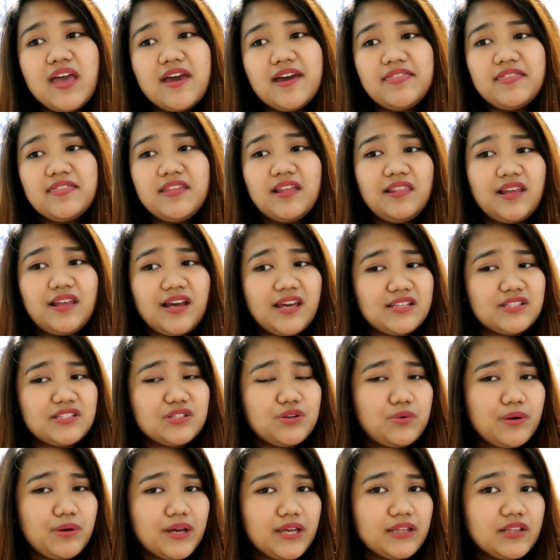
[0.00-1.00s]
and the line's
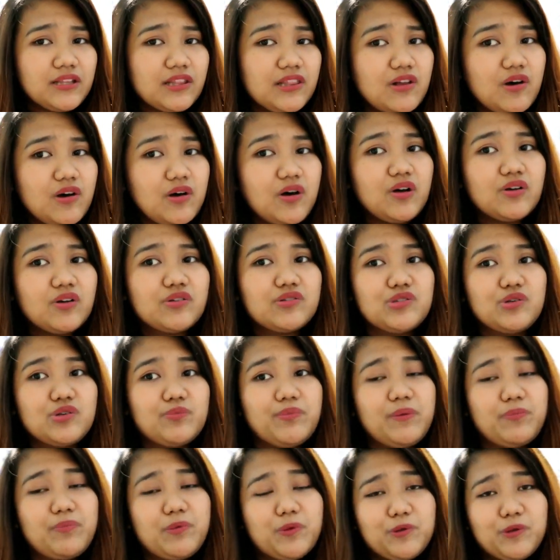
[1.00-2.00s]
quite long, so
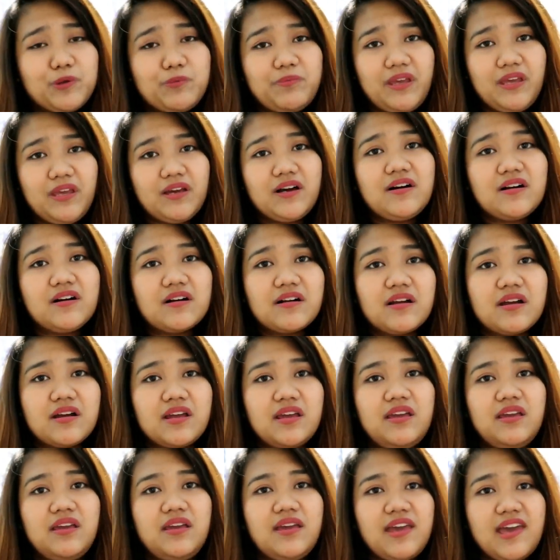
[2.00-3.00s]
people would be
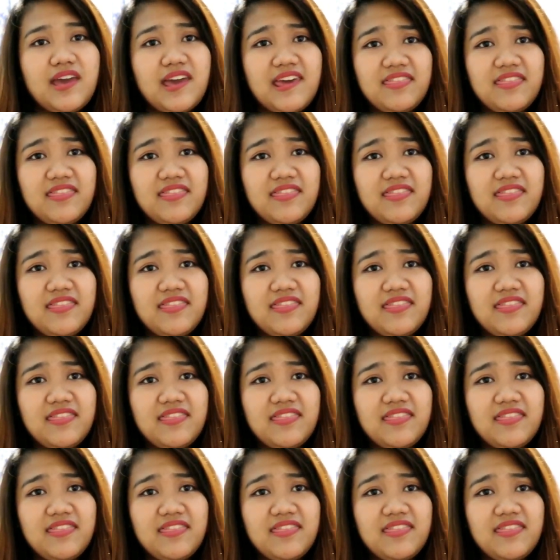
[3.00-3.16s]
hungry,